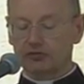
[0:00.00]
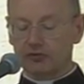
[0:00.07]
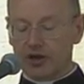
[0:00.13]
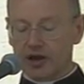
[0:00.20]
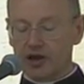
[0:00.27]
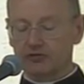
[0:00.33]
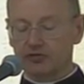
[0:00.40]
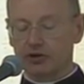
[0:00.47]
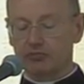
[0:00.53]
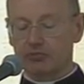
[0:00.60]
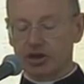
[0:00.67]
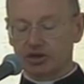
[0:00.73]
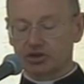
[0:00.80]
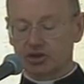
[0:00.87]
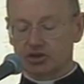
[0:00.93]
forever
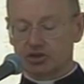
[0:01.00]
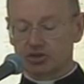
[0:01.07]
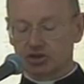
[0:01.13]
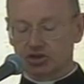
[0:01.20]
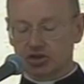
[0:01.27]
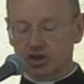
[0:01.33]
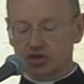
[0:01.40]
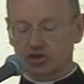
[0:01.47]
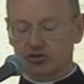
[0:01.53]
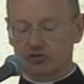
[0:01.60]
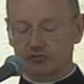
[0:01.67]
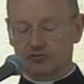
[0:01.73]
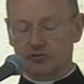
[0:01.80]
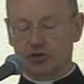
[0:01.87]
makes intercession